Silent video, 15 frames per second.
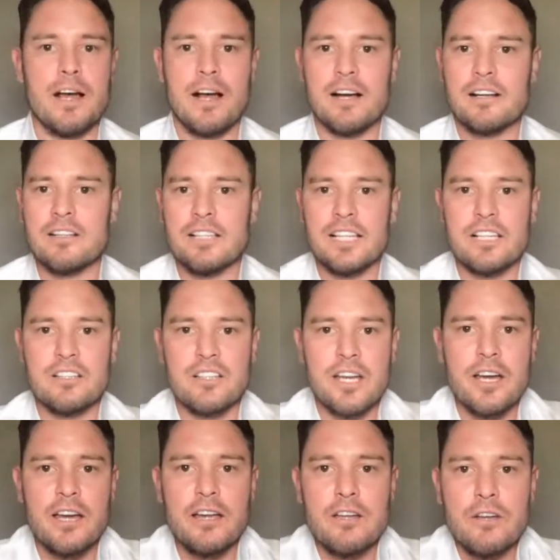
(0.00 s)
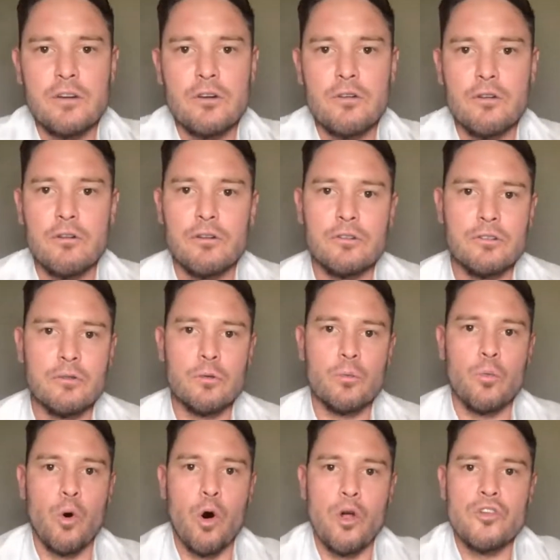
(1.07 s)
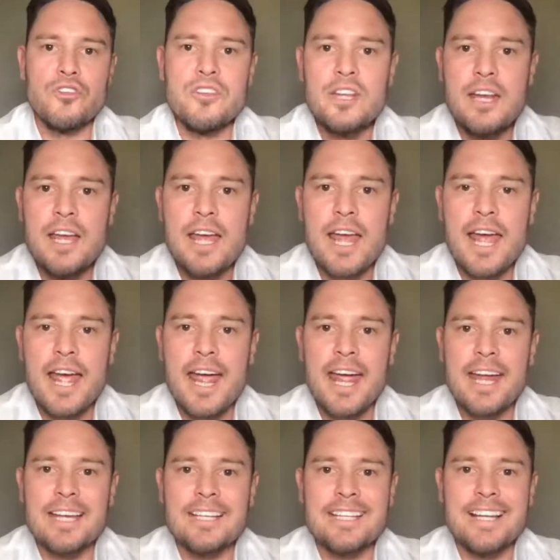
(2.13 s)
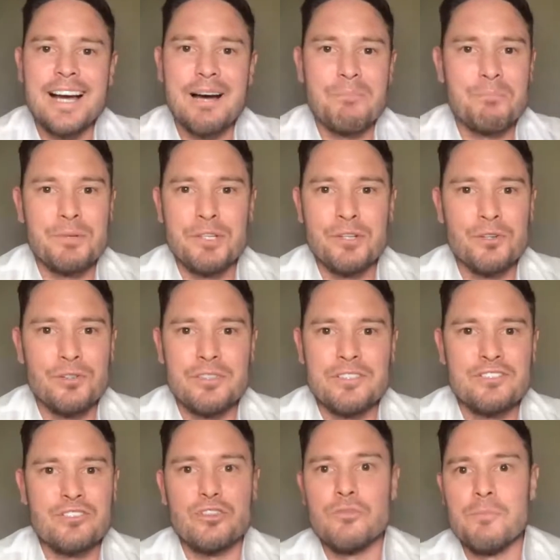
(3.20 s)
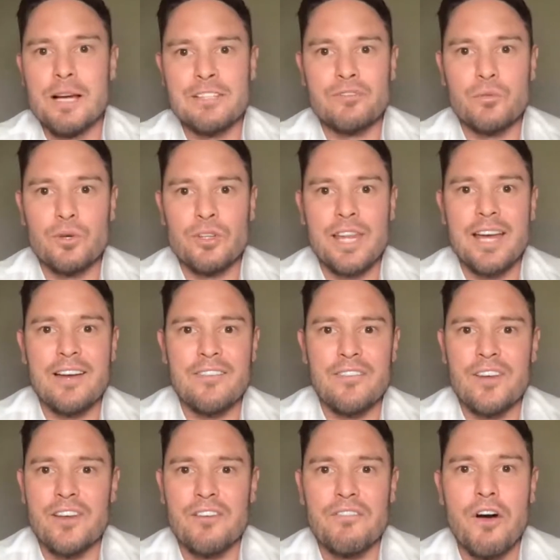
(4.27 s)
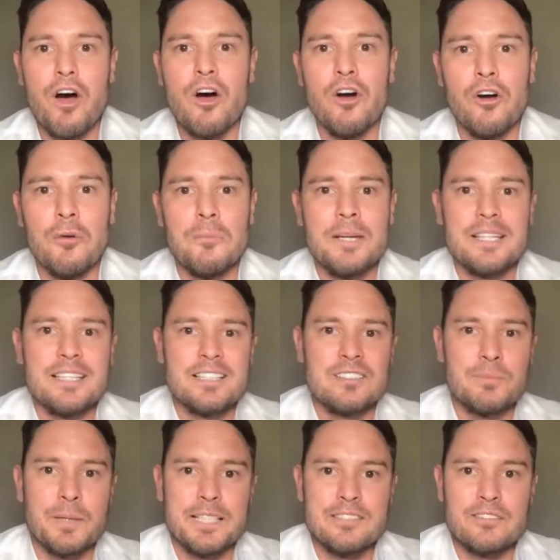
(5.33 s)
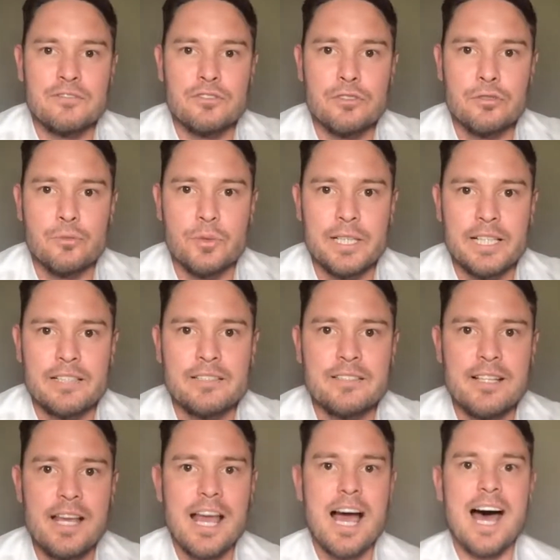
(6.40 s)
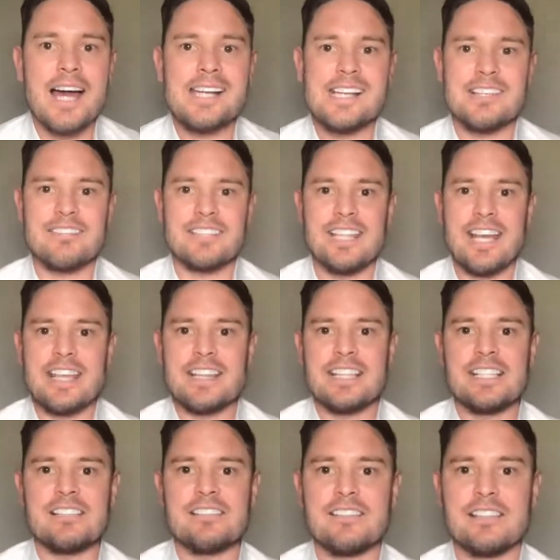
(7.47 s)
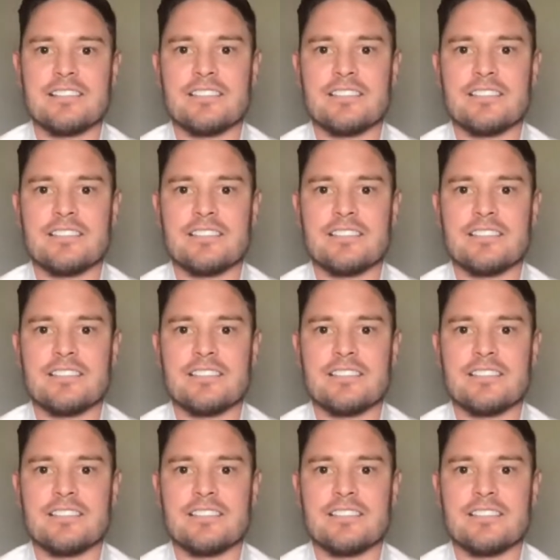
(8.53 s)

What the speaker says: click their or wand and build 2 months worth of home in the space of 2 weeks. Understand these things,